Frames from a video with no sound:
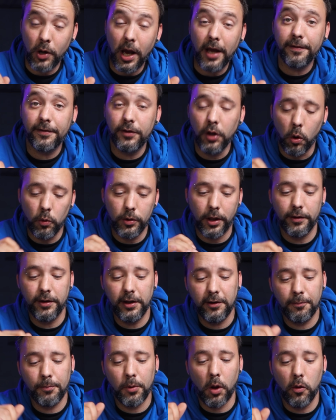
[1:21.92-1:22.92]
guys know that
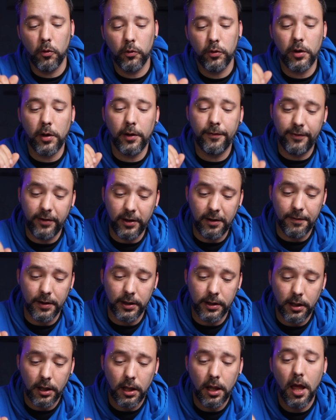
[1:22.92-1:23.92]
this product
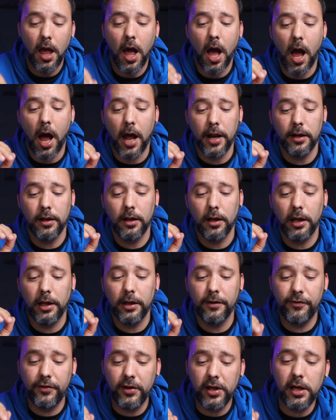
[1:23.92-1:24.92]
received an
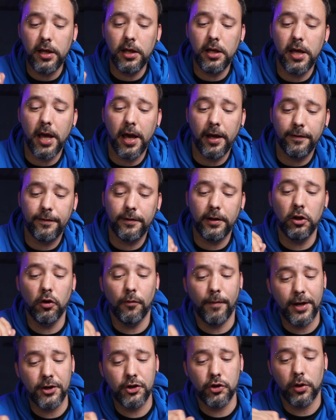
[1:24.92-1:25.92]
CES
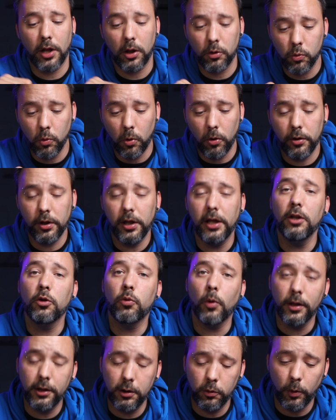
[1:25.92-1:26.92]
Innovation Award in
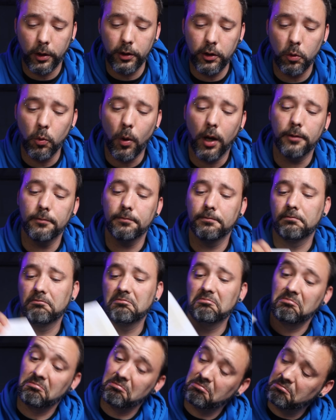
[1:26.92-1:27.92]
2021.
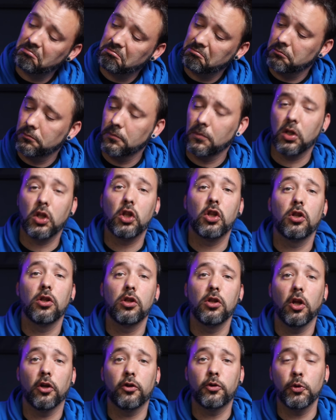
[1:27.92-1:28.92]

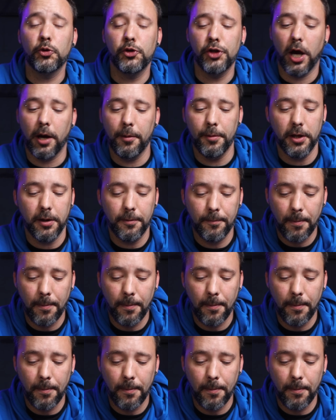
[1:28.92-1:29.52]
Not too shabby.